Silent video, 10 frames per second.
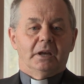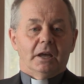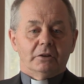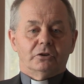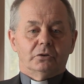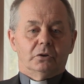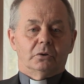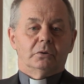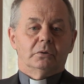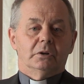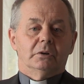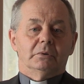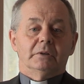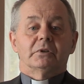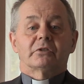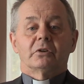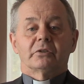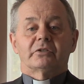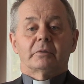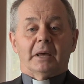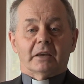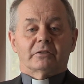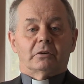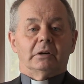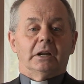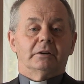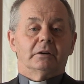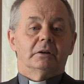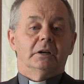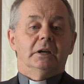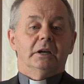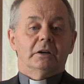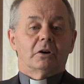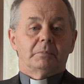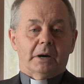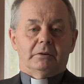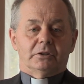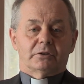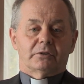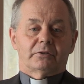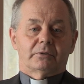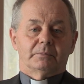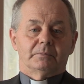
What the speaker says: As you know, we've discussed the pastoral letter in our parishes.